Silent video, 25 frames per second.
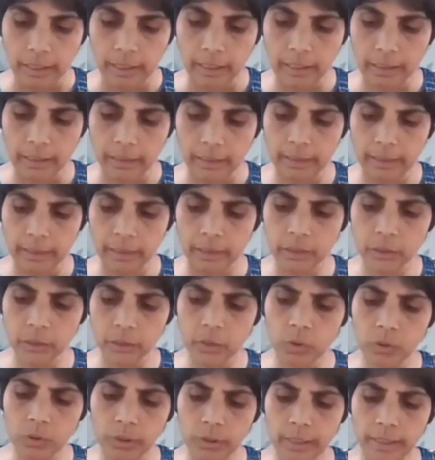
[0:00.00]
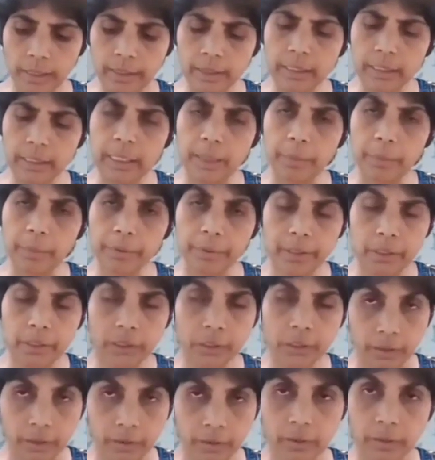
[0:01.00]
there is no clear
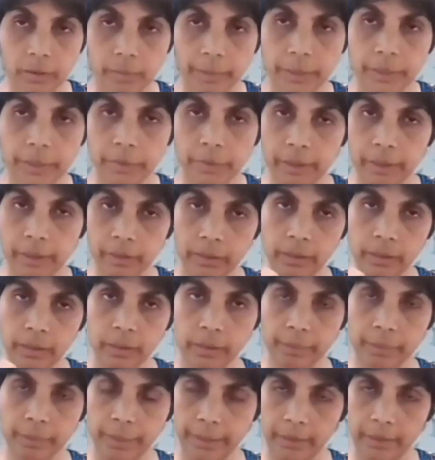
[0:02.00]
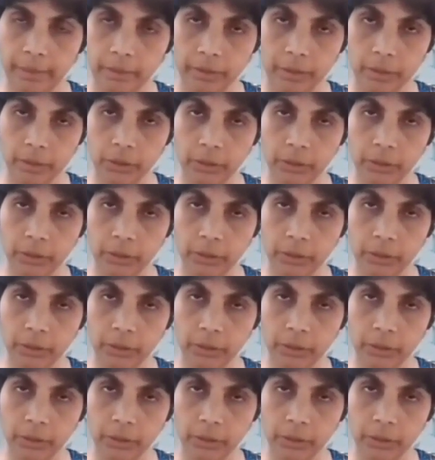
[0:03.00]
separation between these mayas.